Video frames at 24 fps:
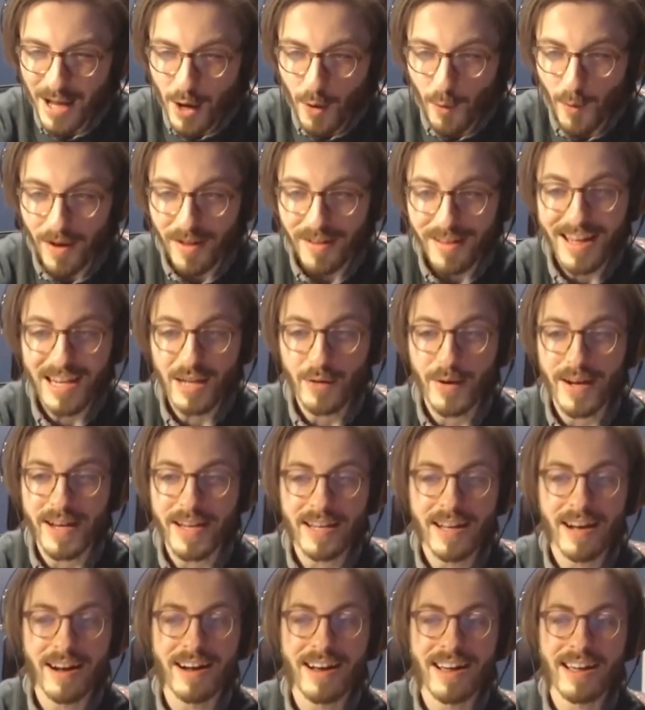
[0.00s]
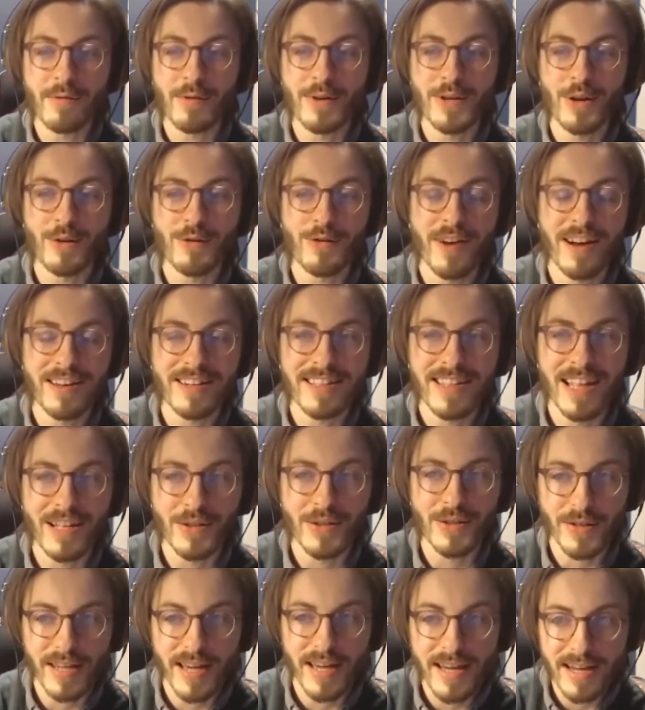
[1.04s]
Well, anyway, if we don't find it, that's
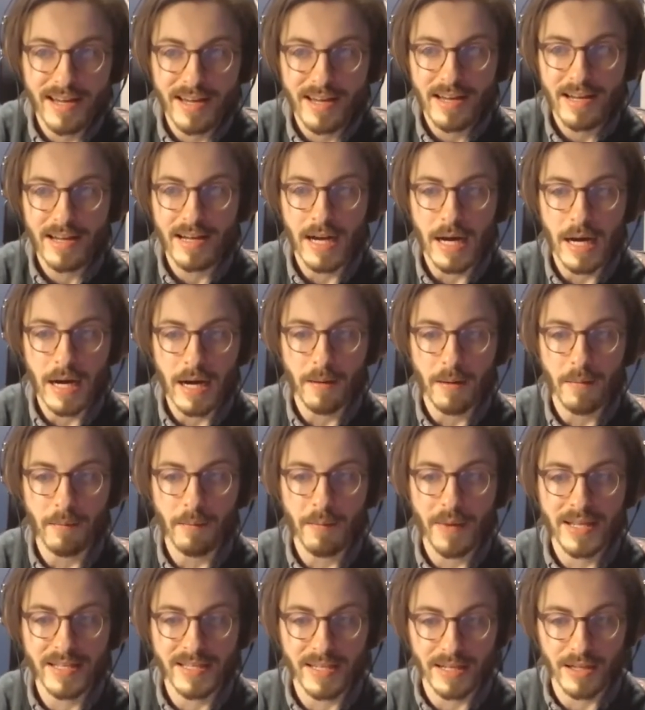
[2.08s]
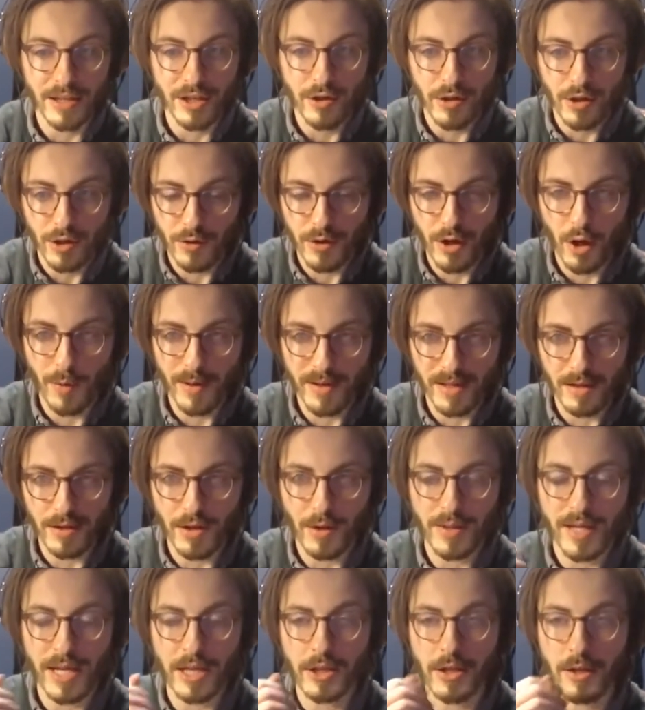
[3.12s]
okay. Basically, you know what the
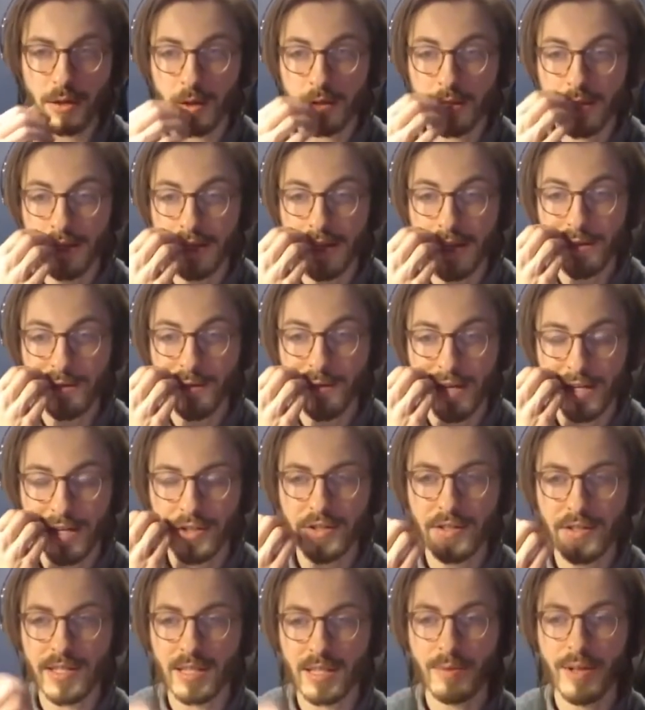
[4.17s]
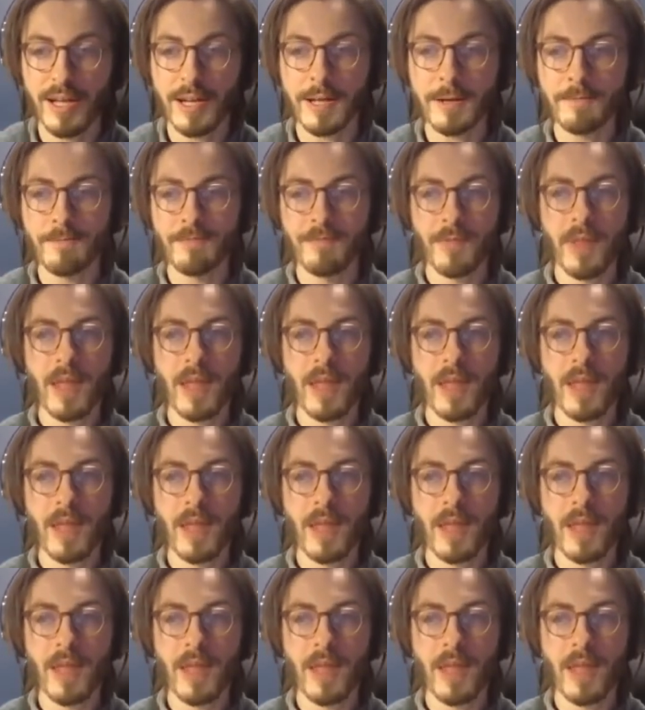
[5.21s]
notation looks like now, so I can just explain it.